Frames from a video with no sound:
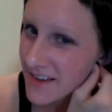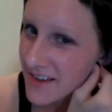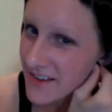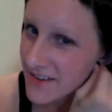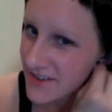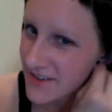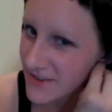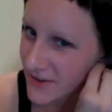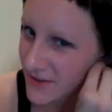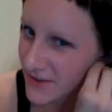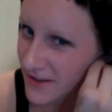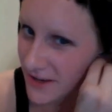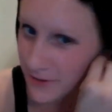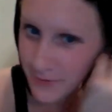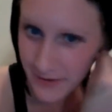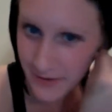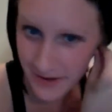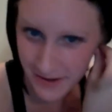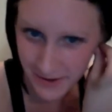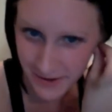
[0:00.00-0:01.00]
don't like
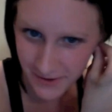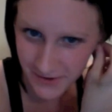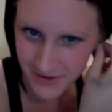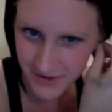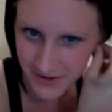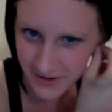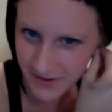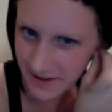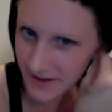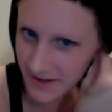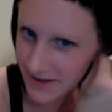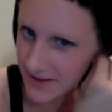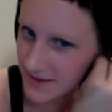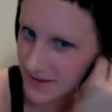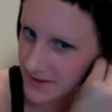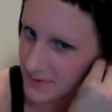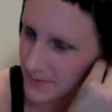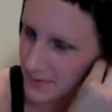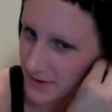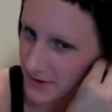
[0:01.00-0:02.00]
fakers, I guess,
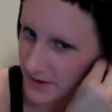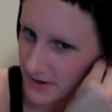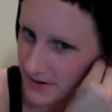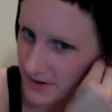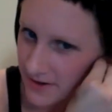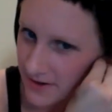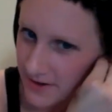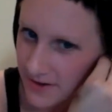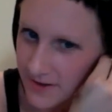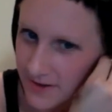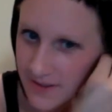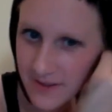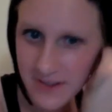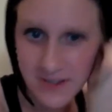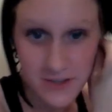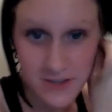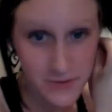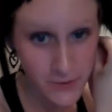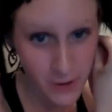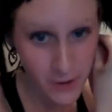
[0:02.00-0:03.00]
but this
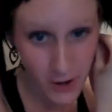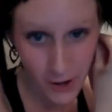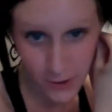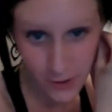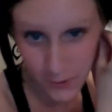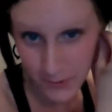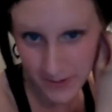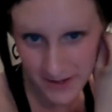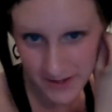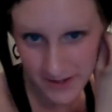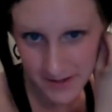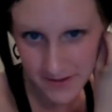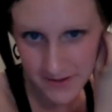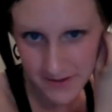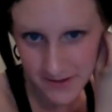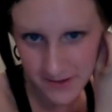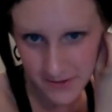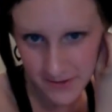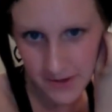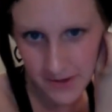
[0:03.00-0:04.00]
is for Halloween,
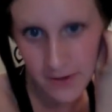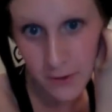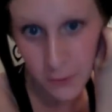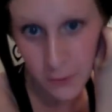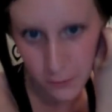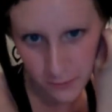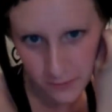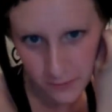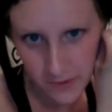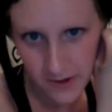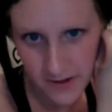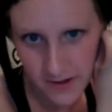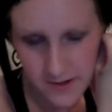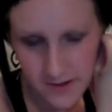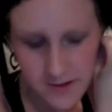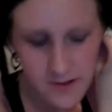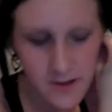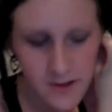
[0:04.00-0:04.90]
so get over it.